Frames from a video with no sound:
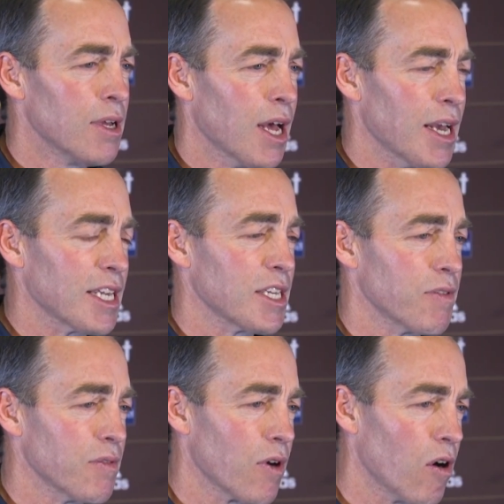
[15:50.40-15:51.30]
an
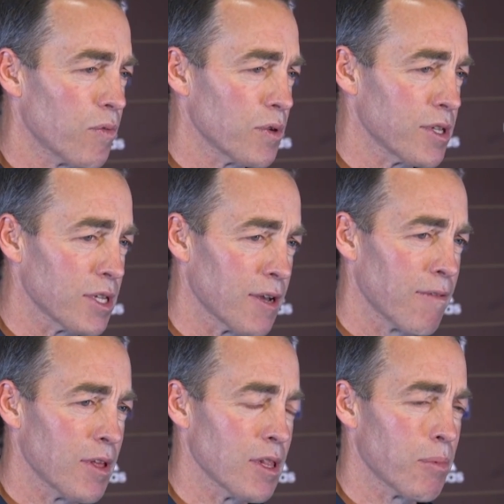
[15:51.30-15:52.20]
active involvement
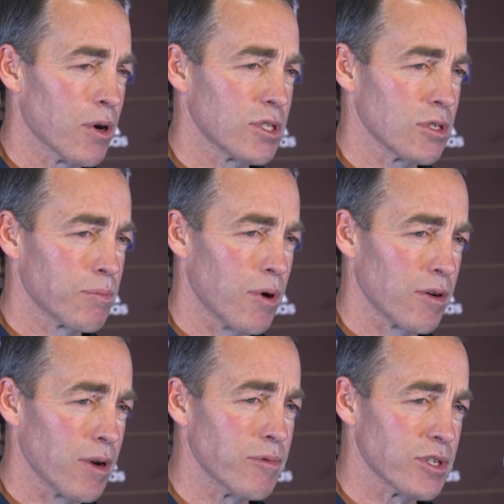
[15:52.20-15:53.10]
in the Box Hill
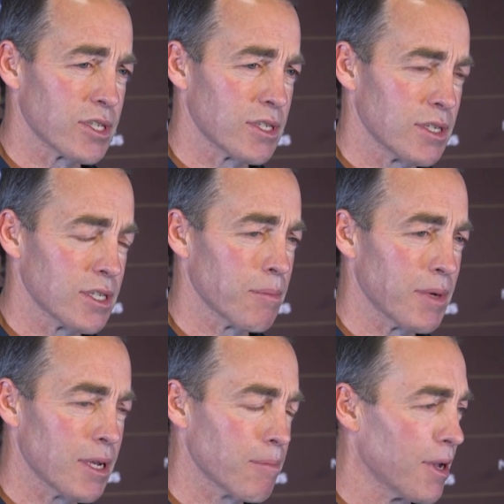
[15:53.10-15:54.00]
program just at the
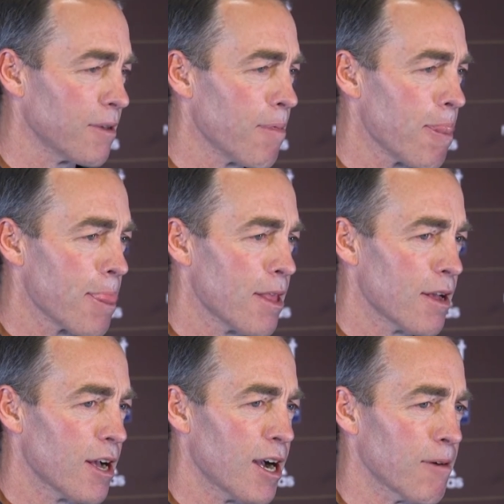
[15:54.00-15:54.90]
minute. But
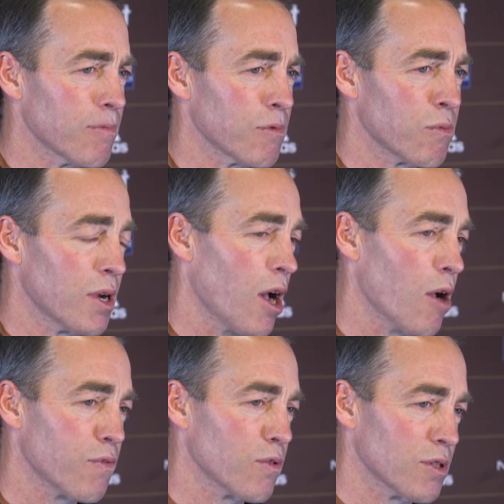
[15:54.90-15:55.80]
we're
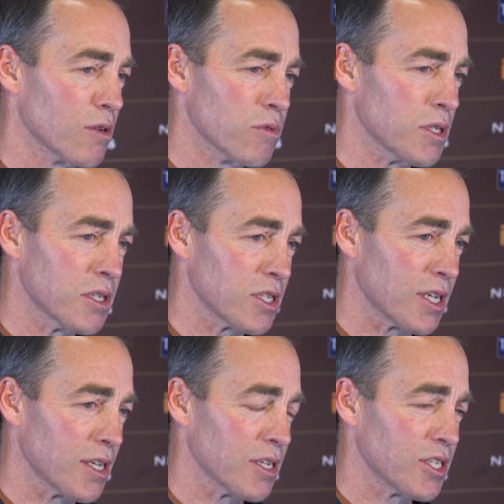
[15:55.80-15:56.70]
hopeful that we're just
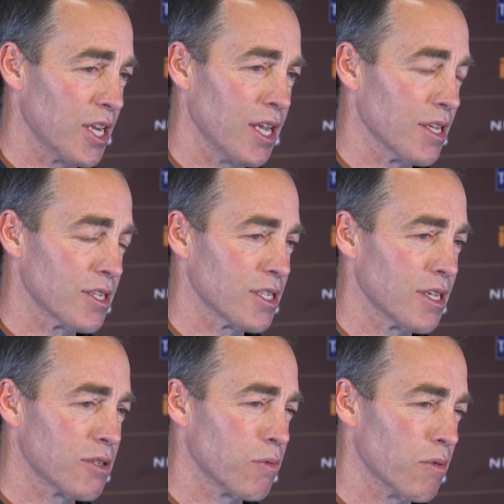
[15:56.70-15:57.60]
going to share this, and
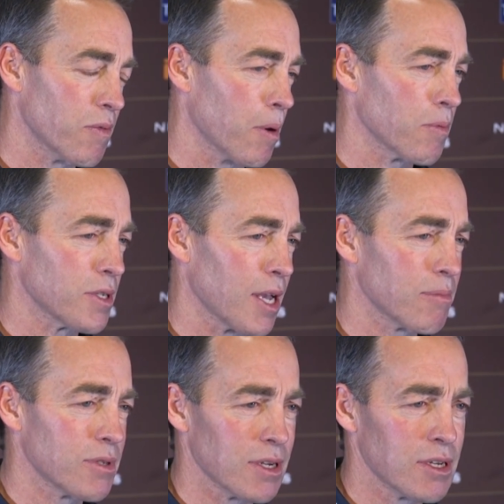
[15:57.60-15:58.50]
that's what we've probably
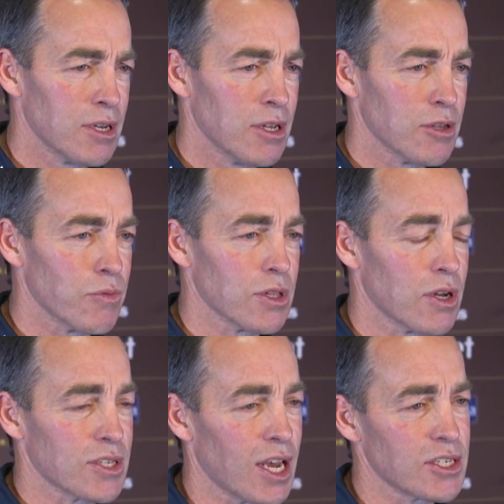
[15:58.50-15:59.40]
come to the
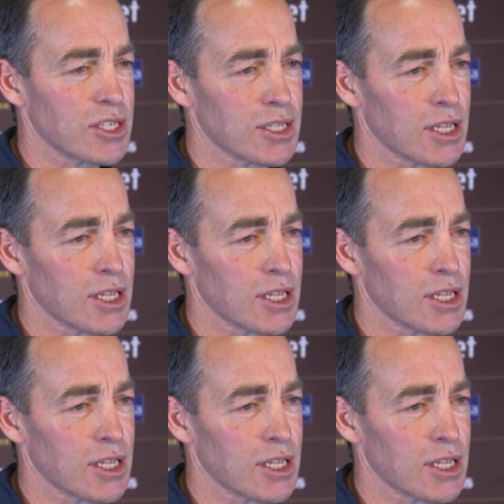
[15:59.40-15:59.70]
realisation in the